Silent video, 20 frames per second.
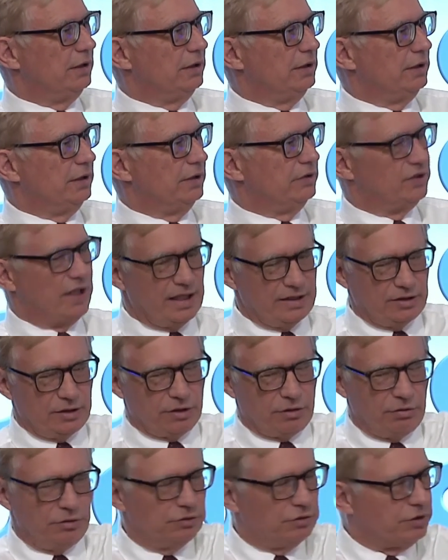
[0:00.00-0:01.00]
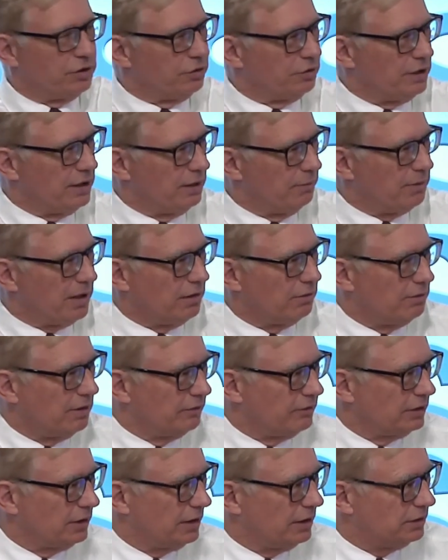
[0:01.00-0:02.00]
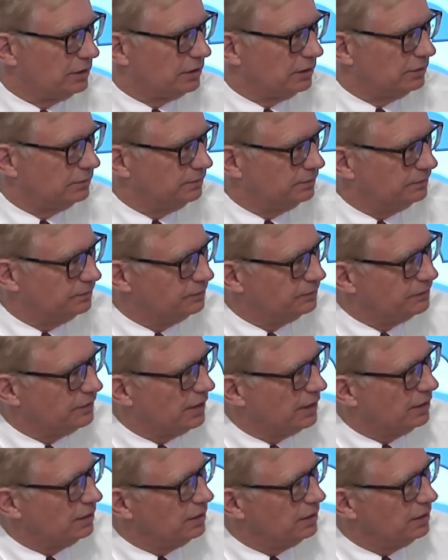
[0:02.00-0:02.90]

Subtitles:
Is that the crucial thing about Revelation? Yeah.